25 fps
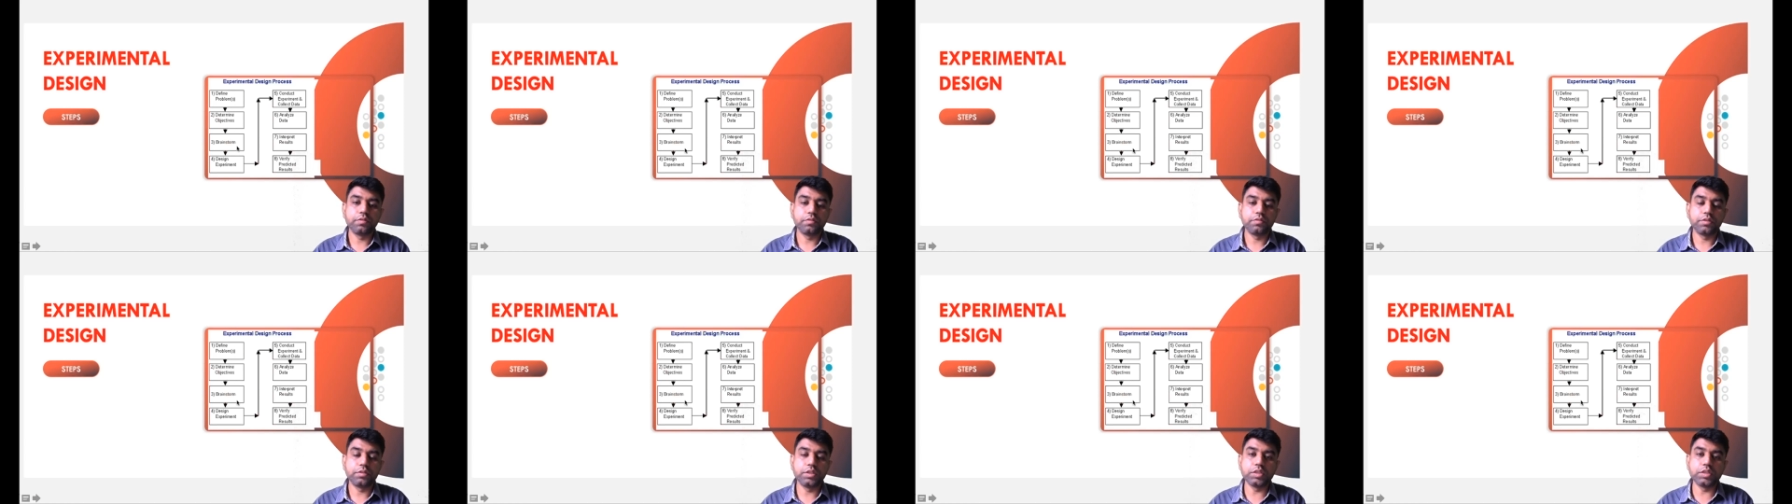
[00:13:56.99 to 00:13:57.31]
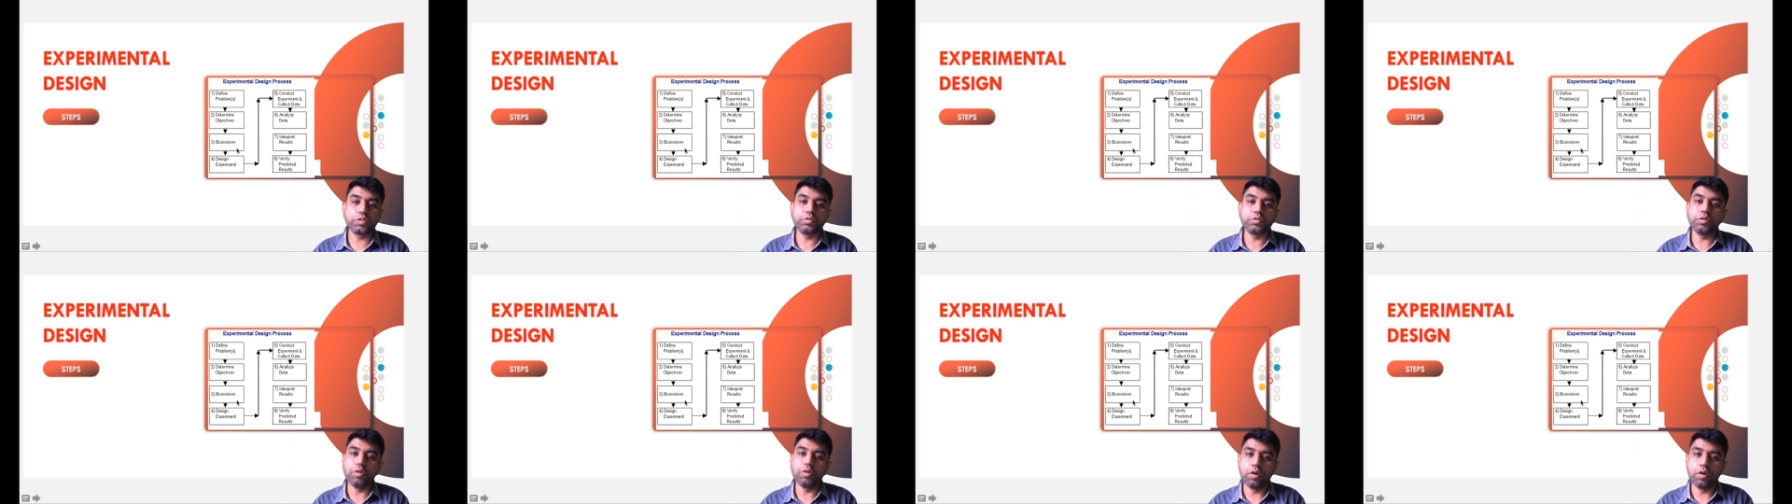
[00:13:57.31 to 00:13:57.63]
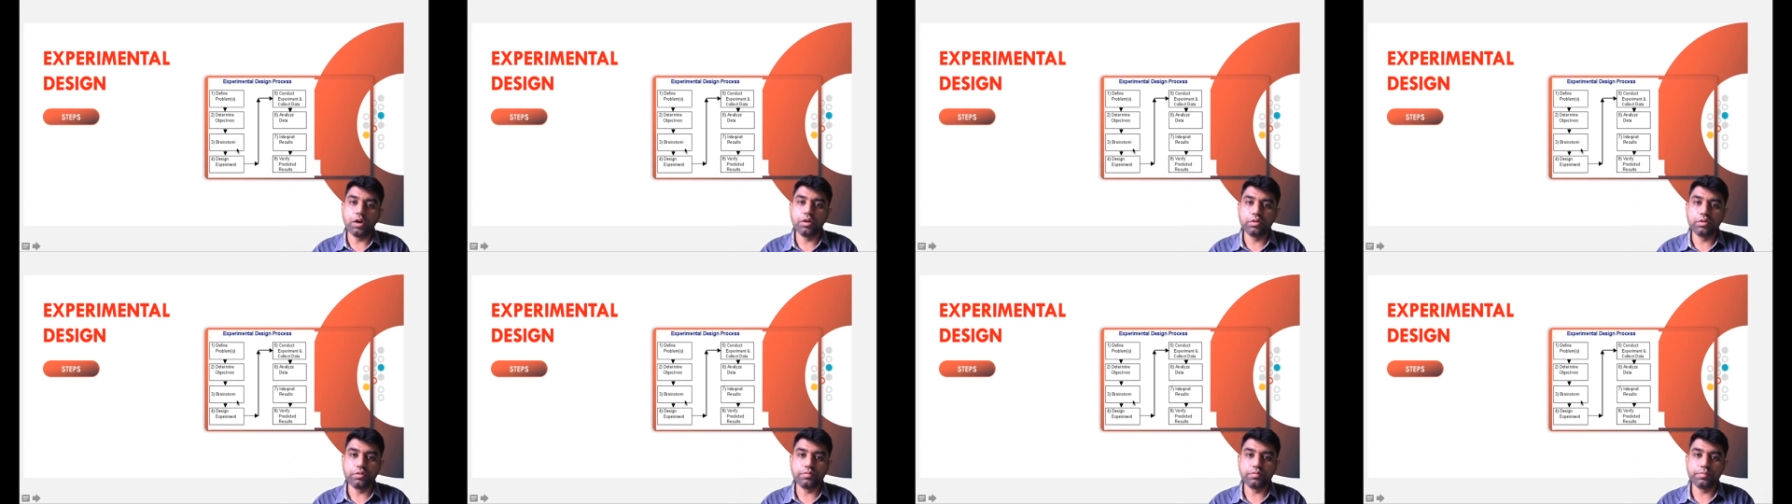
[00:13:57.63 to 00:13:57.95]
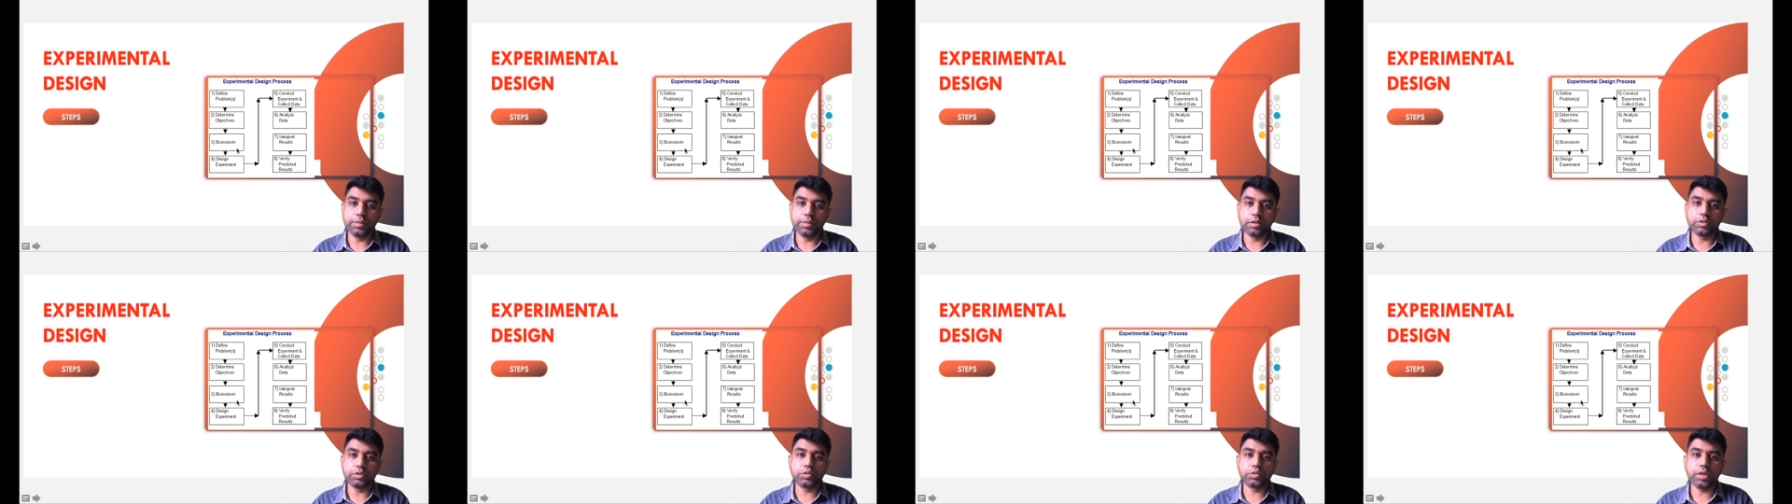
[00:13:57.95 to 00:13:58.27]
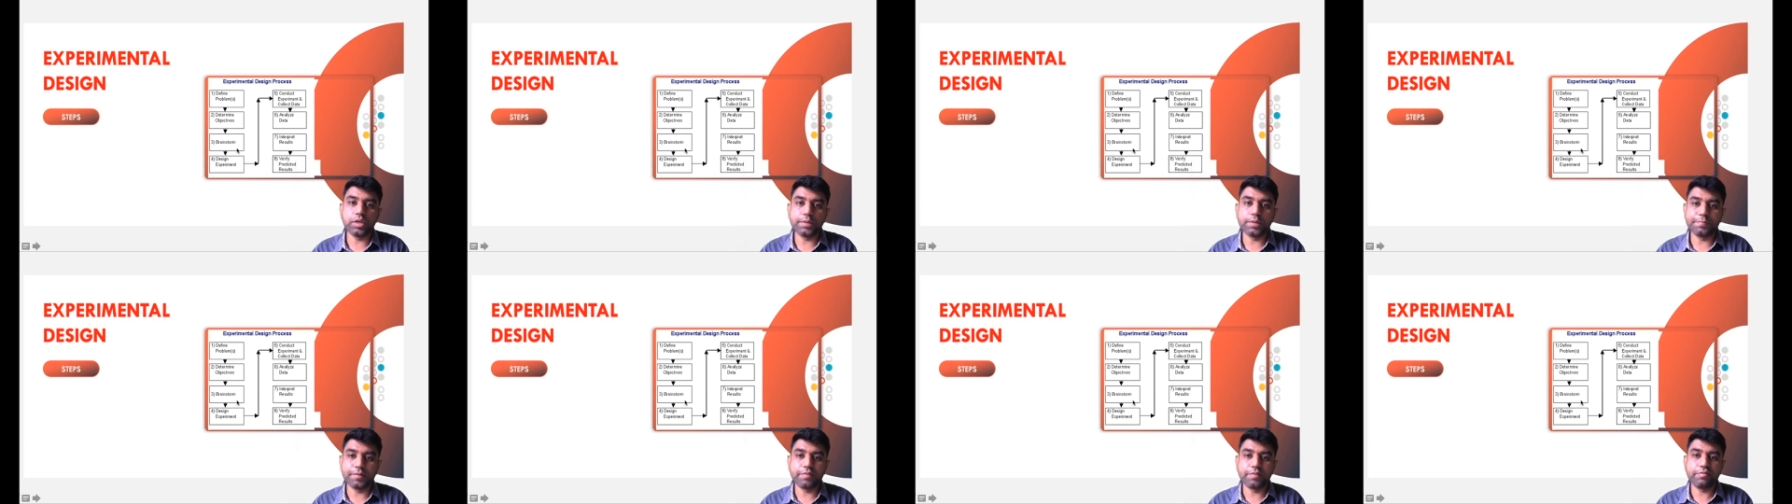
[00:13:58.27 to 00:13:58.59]
This we all know because we
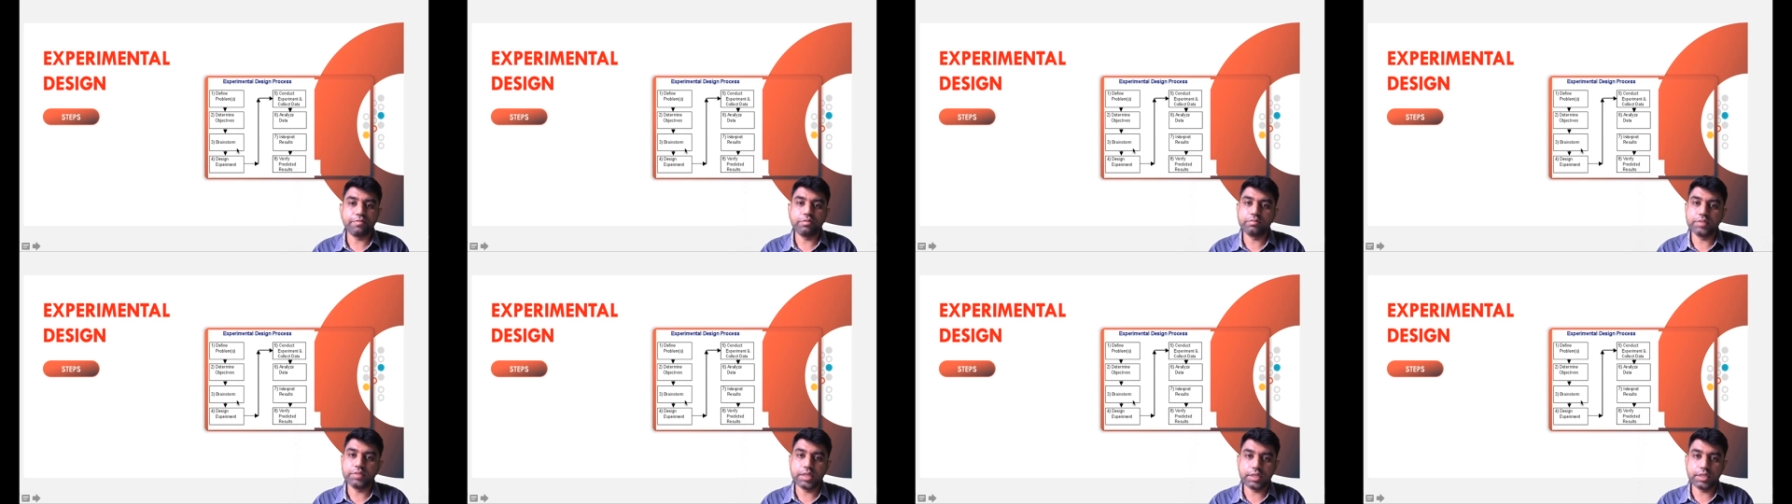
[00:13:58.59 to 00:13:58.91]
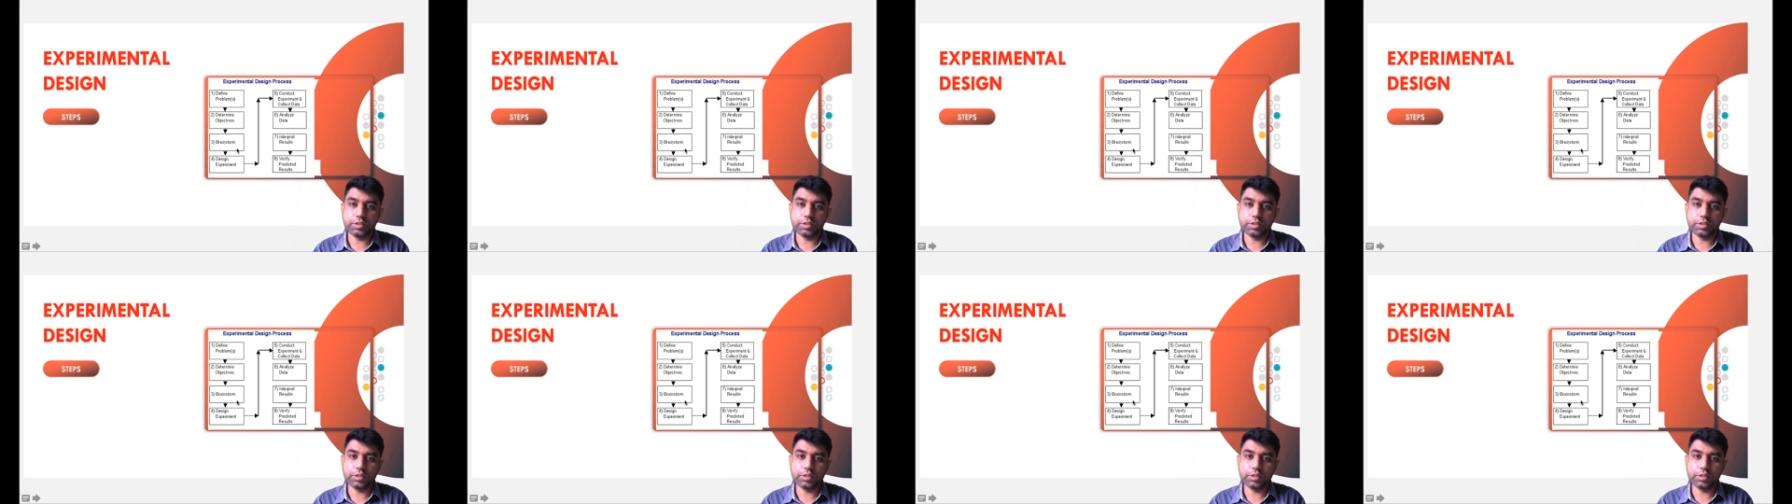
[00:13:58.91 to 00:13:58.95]
are performing